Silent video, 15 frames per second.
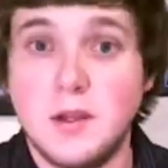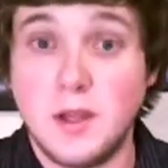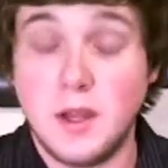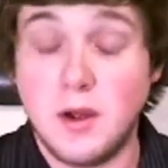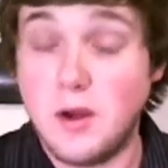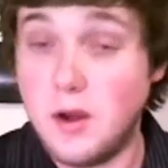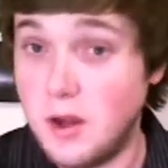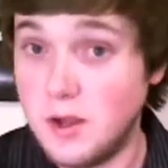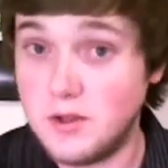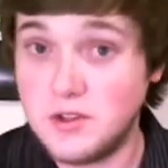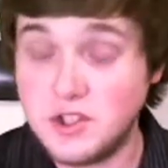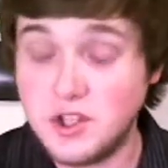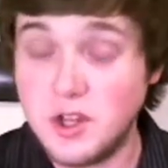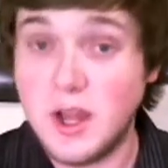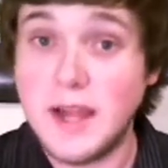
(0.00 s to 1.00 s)
Now, on
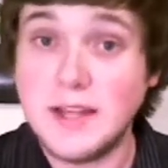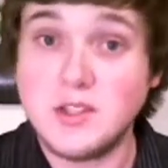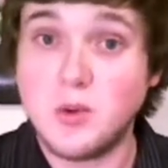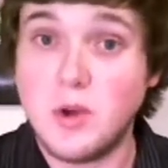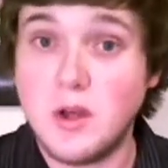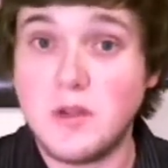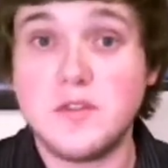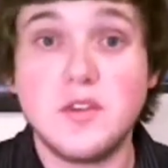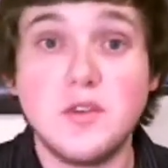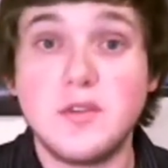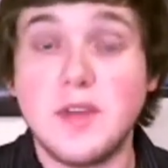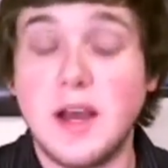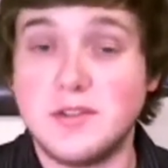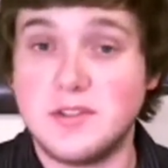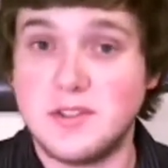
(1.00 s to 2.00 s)
July 12,
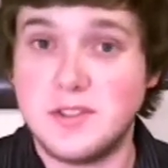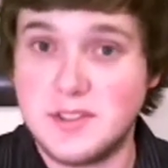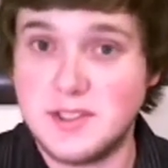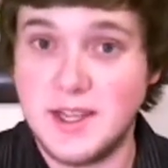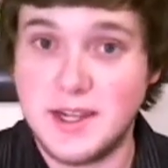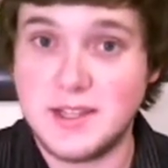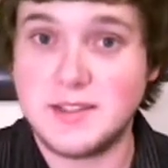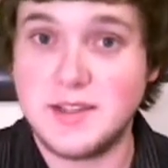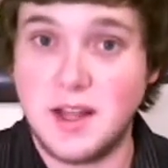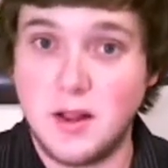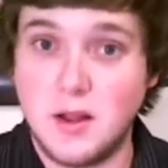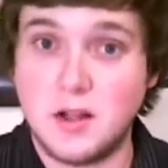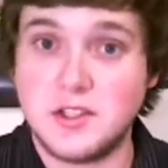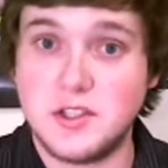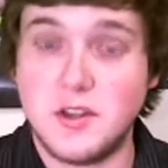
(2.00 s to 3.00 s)
2006, they
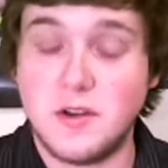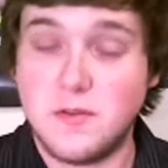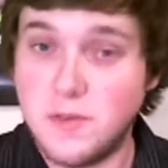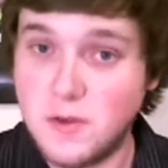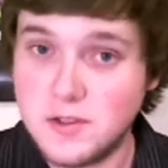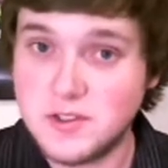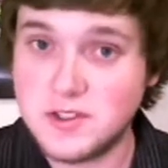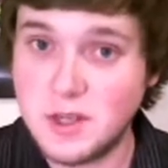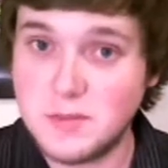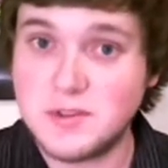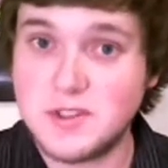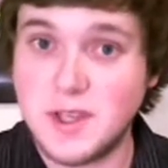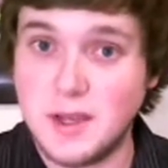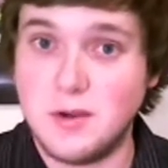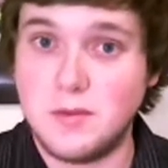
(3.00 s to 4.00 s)
launched their first
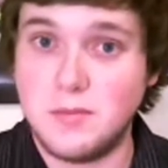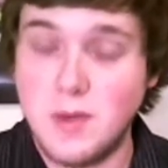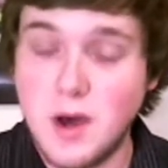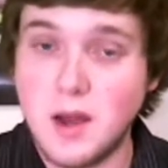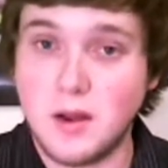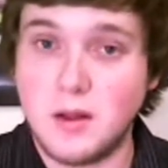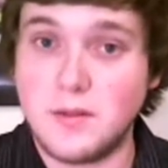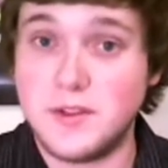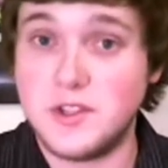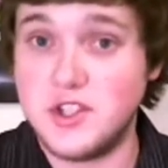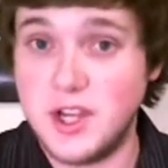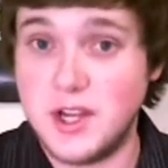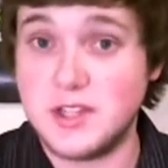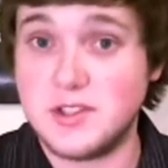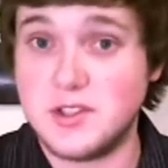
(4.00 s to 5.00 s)
subscale model,
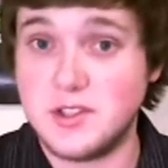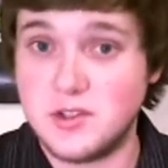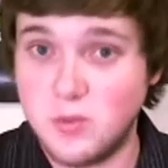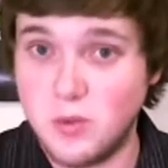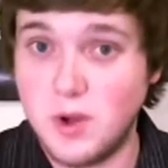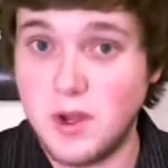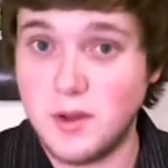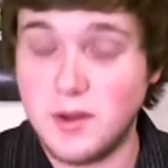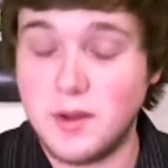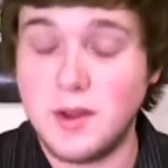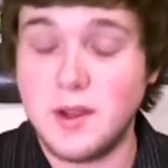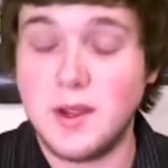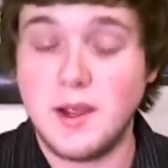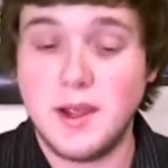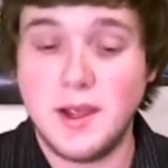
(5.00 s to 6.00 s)
Genesis 1
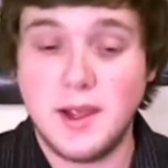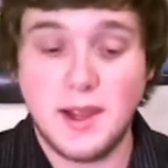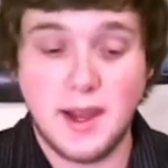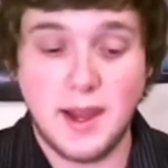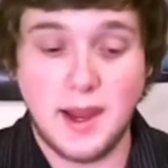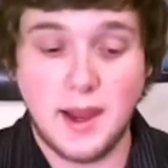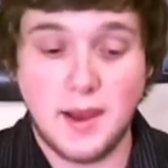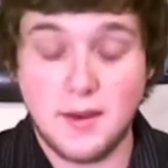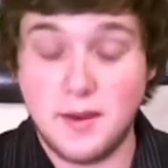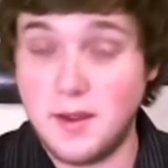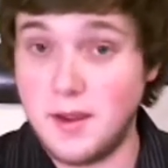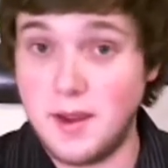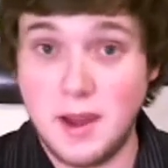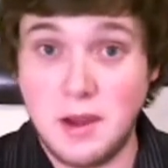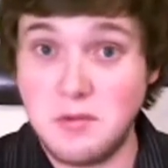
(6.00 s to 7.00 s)
and
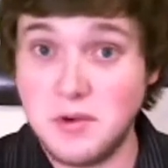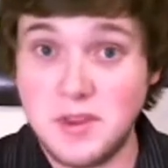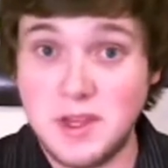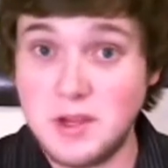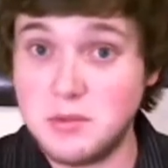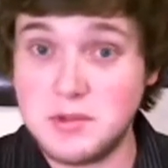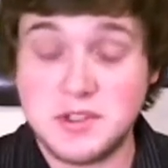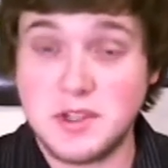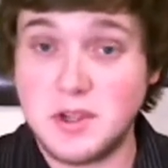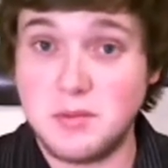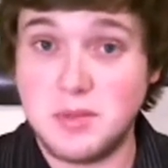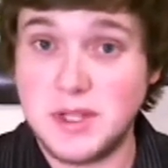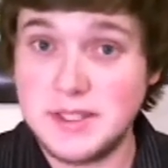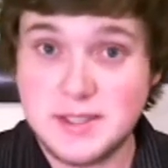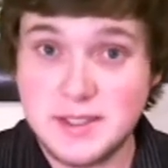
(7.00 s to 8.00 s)
uh, everything was a complete